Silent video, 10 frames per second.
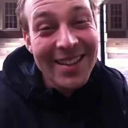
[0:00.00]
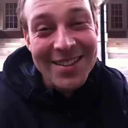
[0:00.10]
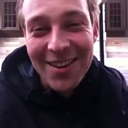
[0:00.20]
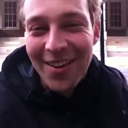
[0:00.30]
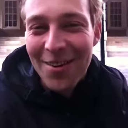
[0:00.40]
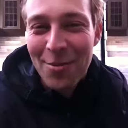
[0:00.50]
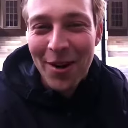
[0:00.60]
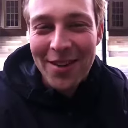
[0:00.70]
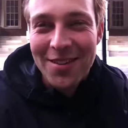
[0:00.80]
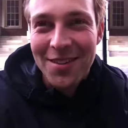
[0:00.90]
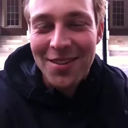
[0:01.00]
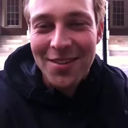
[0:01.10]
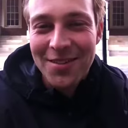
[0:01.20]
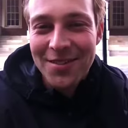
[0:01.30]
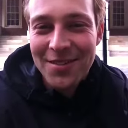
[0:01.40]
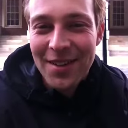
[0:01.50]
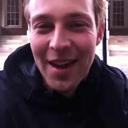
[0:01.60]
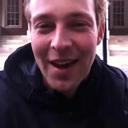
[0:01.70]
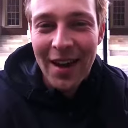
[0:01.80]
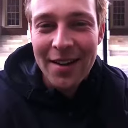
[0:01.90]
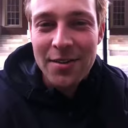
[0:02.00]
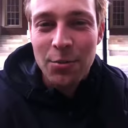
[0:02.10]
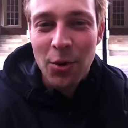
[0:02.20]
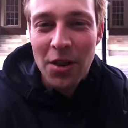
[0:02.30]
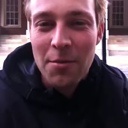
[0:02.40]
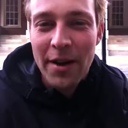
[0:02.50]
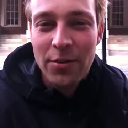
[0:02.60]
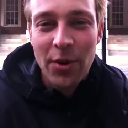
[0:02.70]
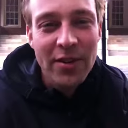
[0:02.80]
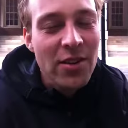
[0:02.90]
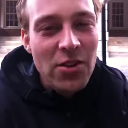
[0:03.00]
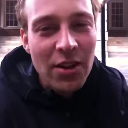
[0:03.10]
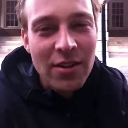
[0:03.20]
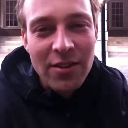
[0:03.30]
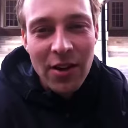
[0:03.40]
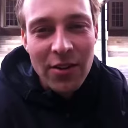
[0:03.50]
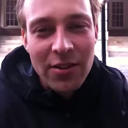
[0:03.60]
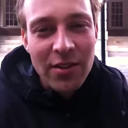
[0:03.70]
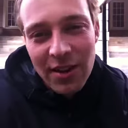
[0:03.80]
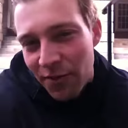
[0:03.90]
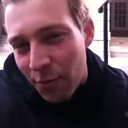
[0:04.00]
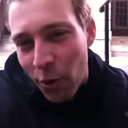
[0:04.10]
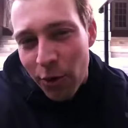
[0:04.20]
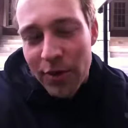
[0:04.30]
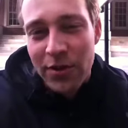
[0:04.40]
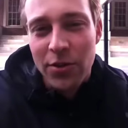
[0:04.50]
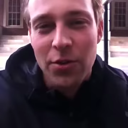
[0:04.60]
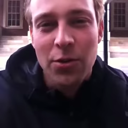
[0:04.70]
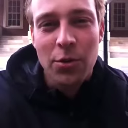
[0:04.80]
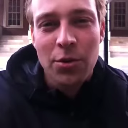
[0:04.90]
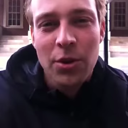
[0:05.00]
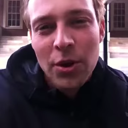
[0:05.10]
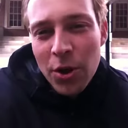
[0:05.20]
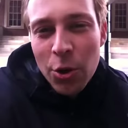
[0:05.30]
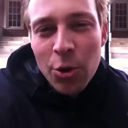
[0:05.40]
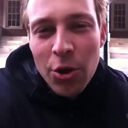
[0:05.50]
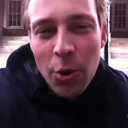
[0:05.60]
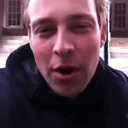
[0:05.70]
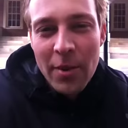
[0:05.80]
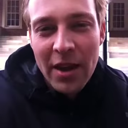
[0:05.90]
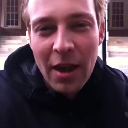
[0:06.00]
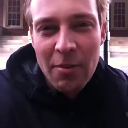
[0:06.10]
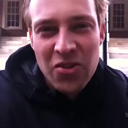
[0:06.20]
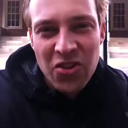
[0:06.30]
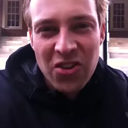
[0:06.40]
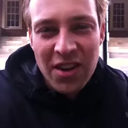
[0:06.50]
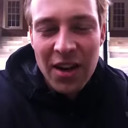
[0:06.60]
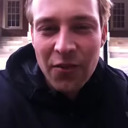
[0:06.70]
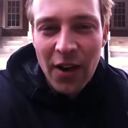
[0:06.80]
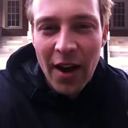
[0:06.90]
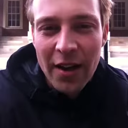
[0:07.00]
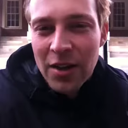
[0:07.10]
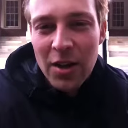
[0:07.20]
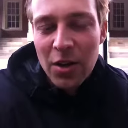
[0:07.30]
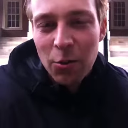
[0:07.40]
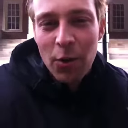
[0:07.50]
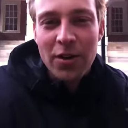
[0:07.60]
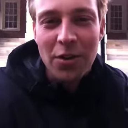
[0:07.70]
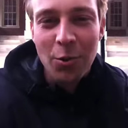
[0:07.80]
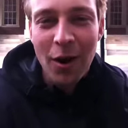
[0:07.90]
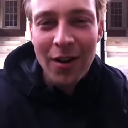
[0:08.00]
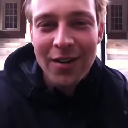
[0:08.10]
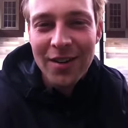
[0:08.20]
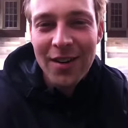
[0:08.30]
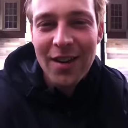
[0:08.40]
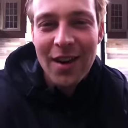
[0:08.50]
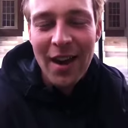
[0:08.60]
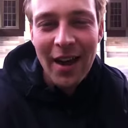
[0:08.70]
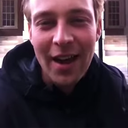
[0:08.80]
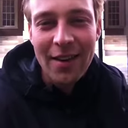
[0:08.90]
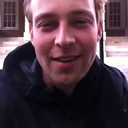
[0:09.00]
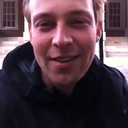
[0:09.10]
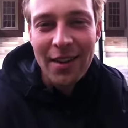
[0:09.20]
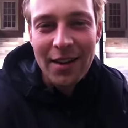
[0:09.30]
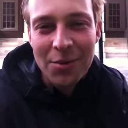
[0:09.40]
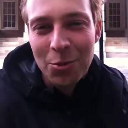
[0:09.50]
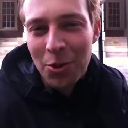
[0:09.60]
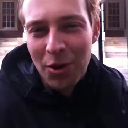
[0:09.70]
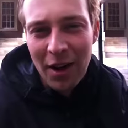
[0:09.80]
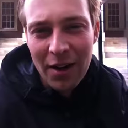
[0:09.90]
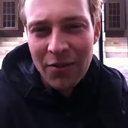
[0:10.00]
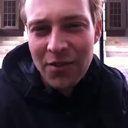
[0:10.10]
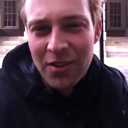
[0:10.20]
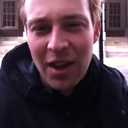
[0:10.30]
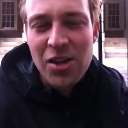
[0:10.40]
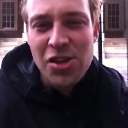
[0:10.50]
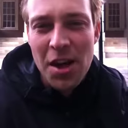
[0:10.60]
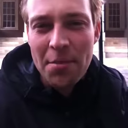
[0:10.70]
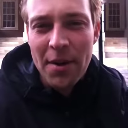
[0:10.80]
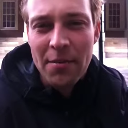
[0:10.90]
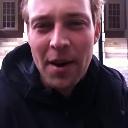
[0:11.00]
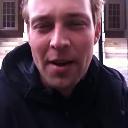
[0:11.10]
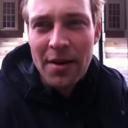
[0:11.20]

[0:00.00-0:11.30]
Sorry to break it to you. And it's one of the best ways that you can start to live more into who you want to become is just identify what you want. And things will kind of take shape and